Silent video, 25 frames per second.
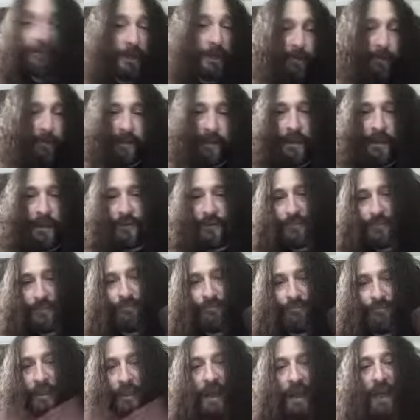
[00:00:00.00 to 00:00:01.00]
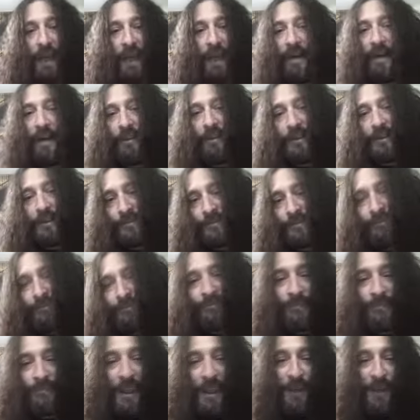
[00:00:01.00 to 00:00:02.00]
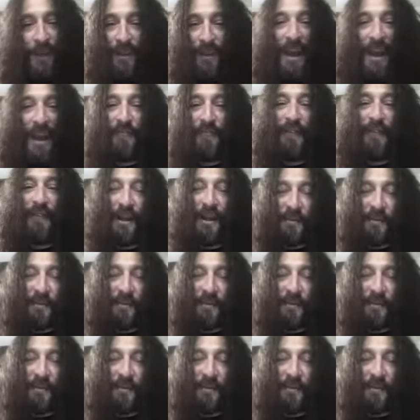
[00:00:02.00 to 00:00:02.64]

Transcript: I mean, he's the Godfather, Godfather.